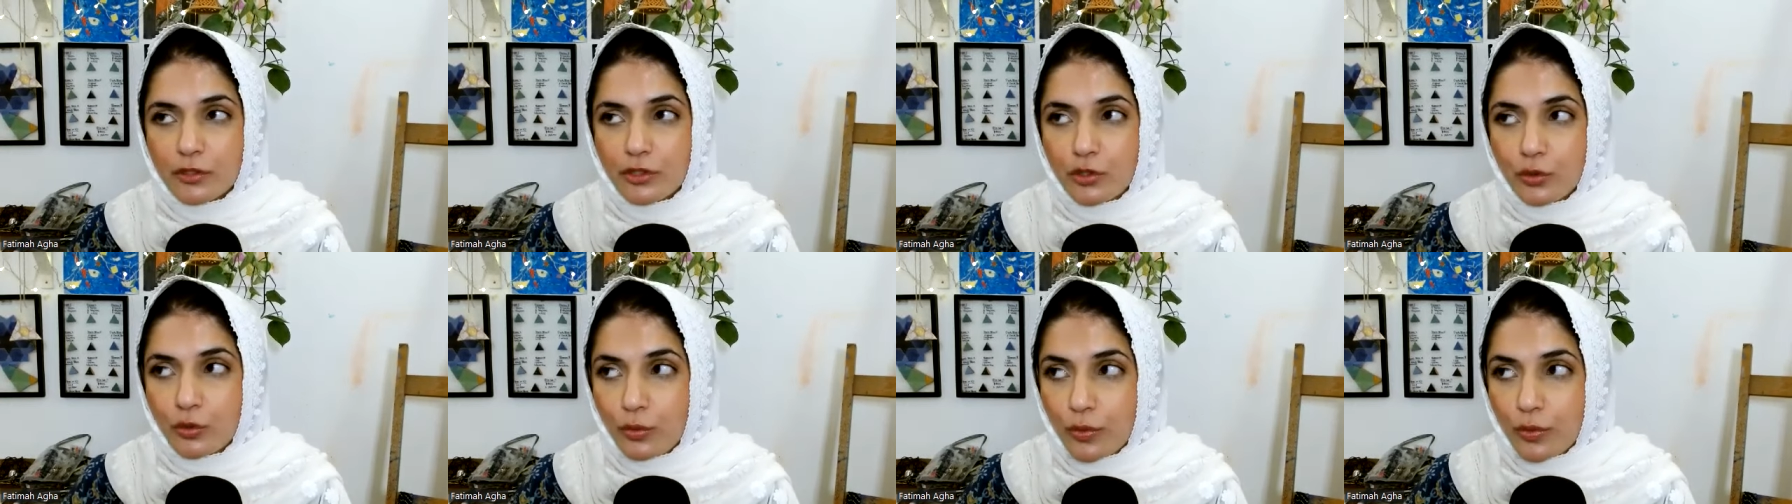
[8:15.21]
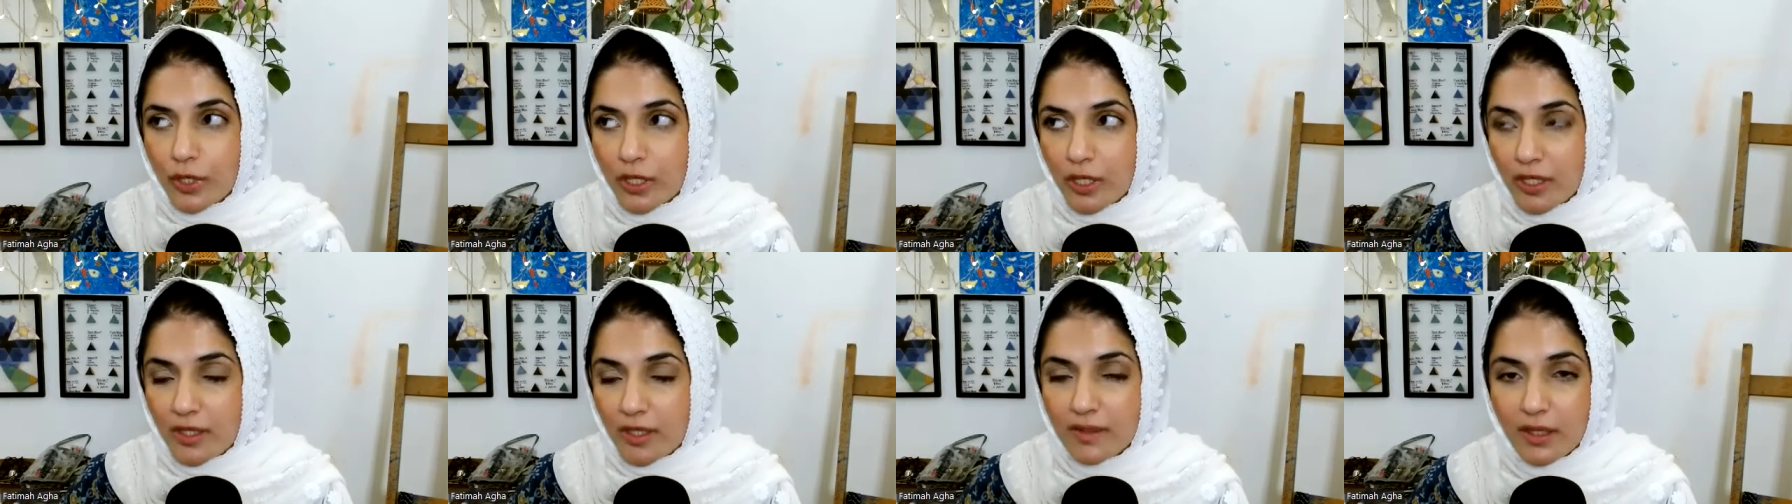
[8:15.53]

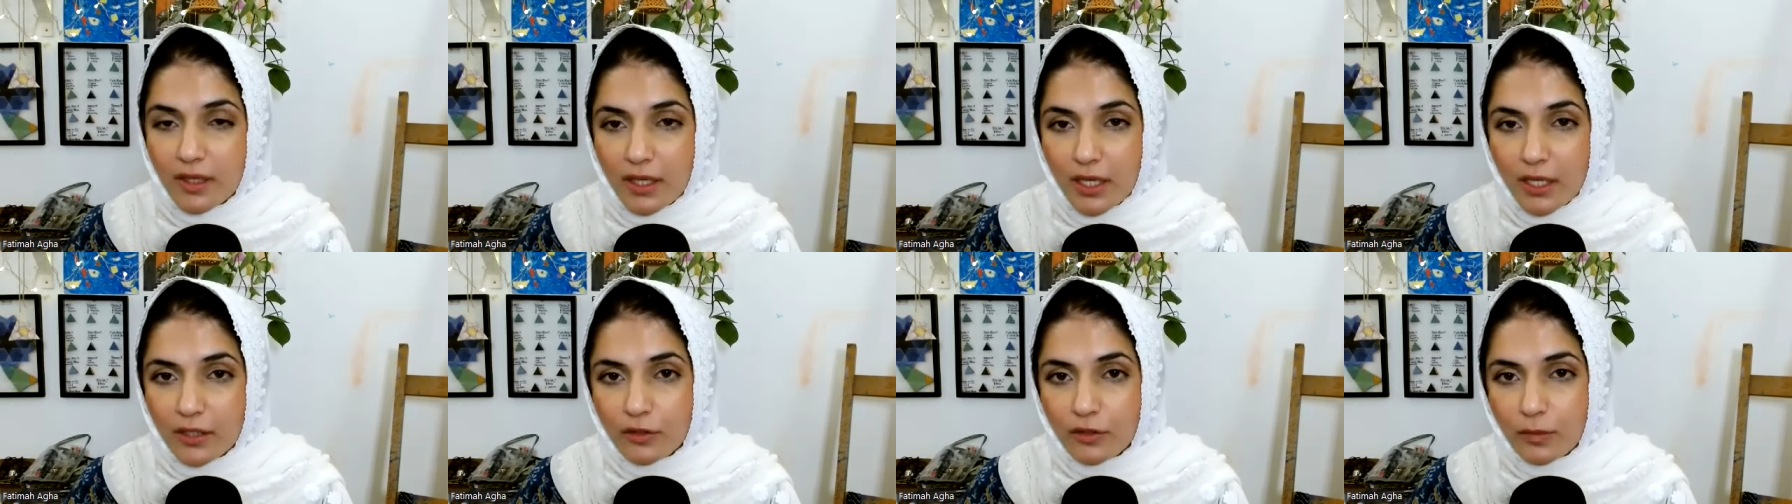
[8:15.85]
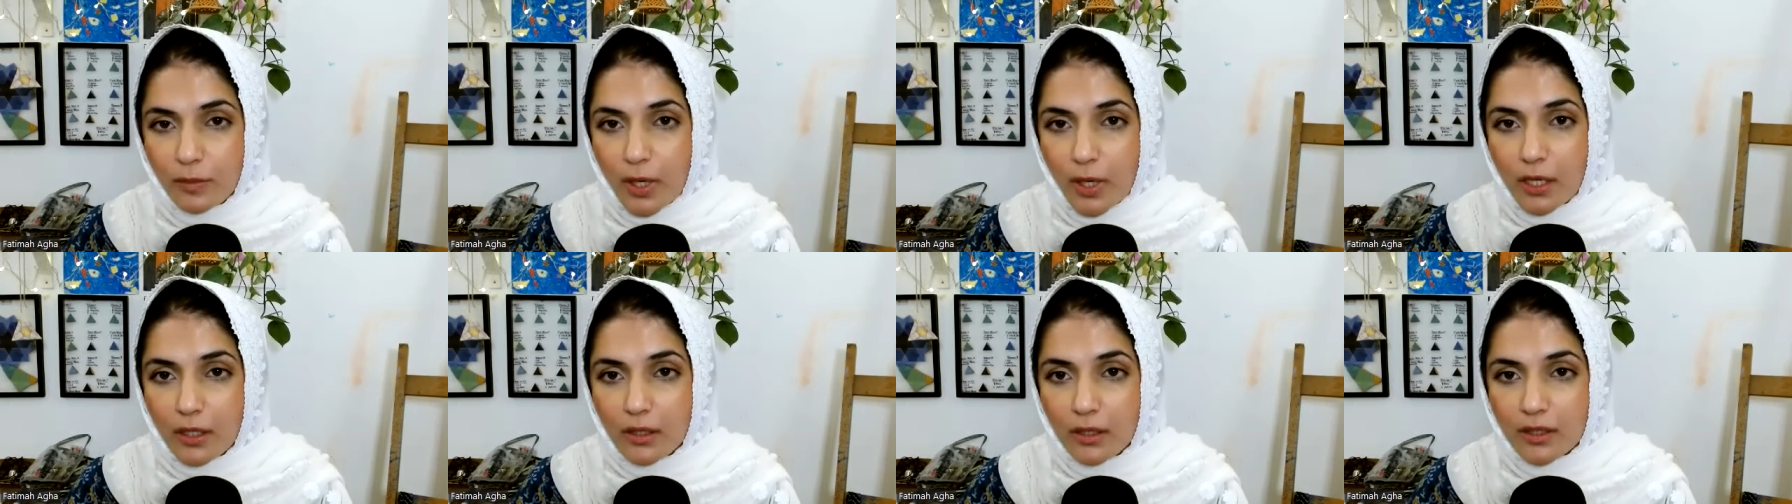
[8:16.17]
towards Allah
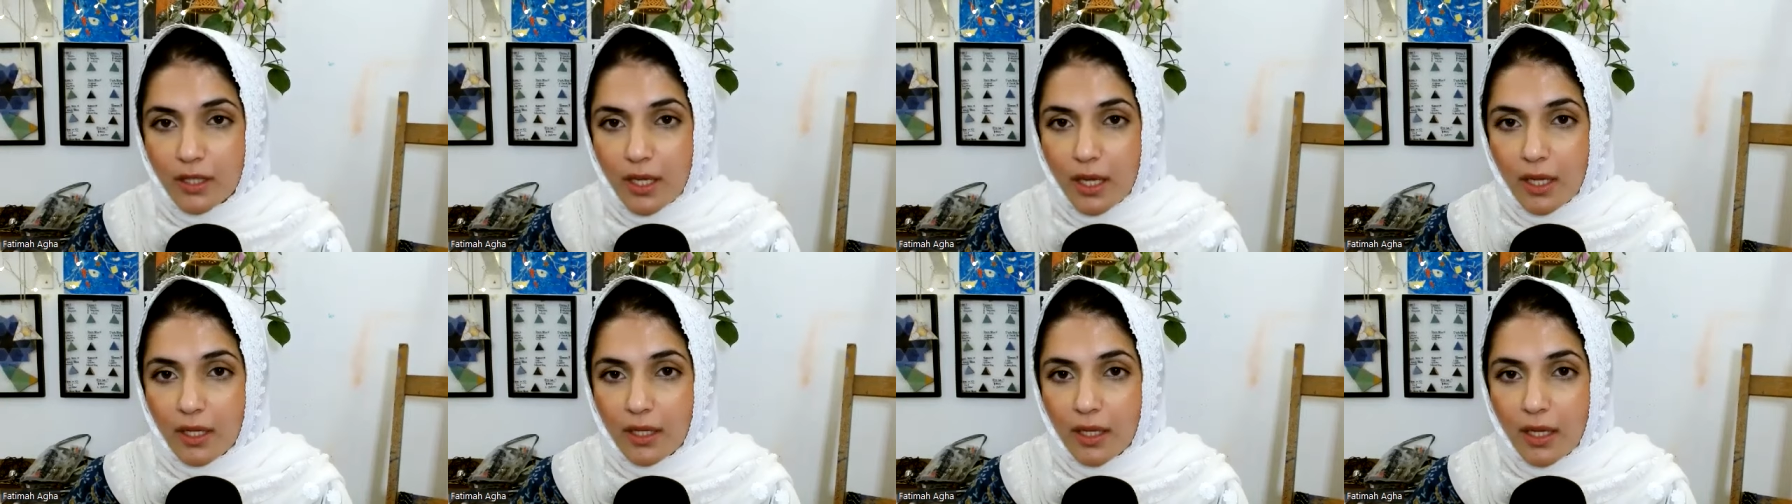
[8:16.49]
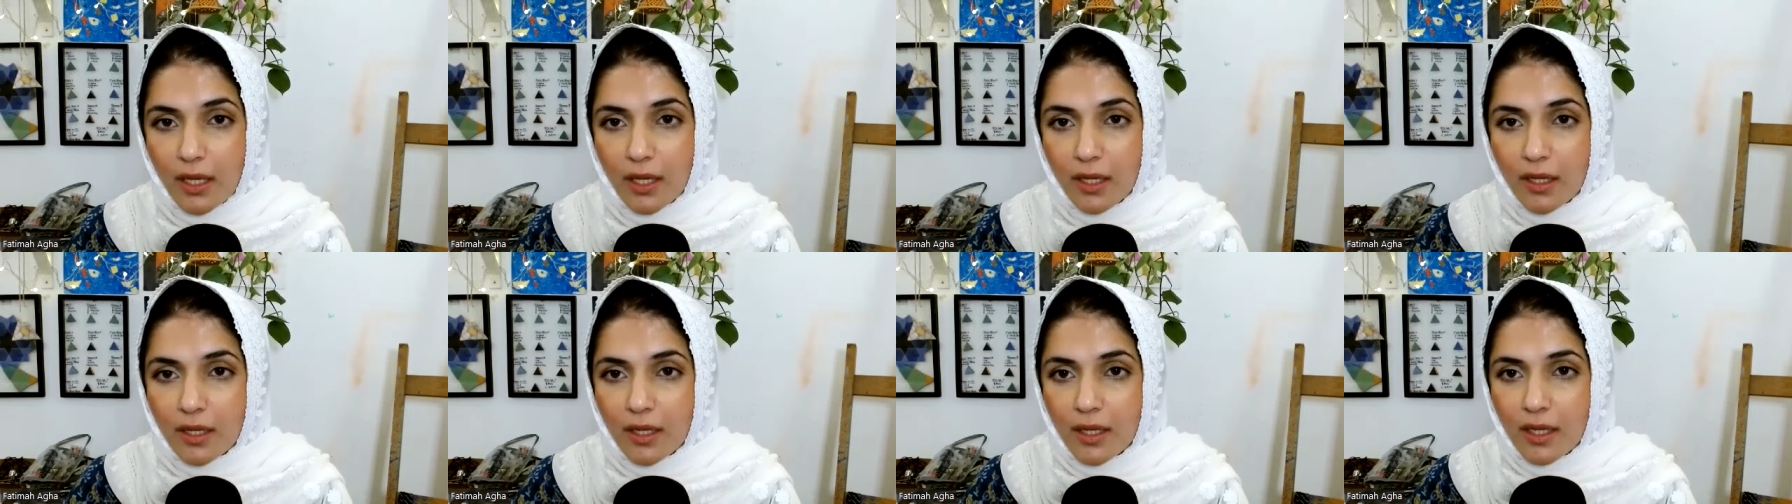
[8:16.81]
subhanahu wa ta'ala,